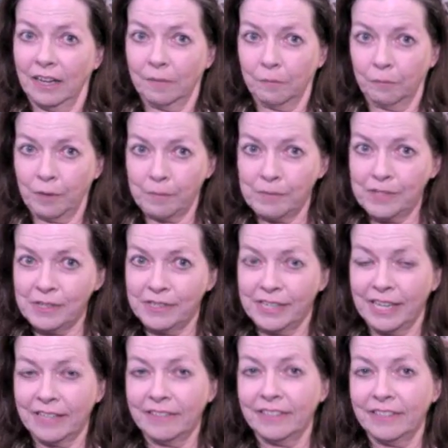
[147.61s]

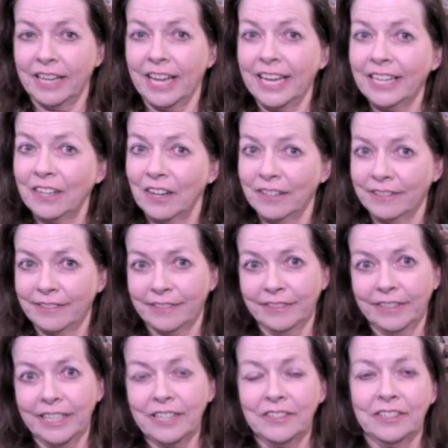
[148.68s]
represents a
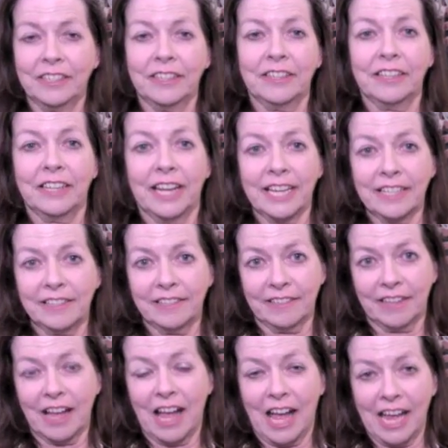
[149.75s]
constellation in the night
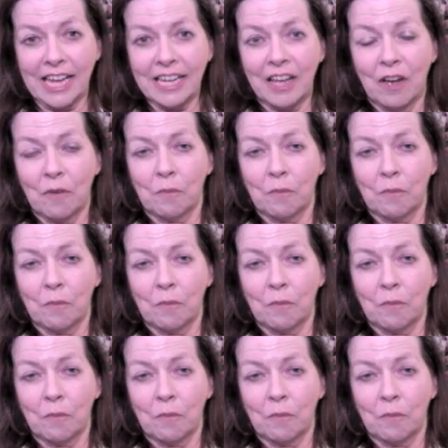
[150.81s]
sky,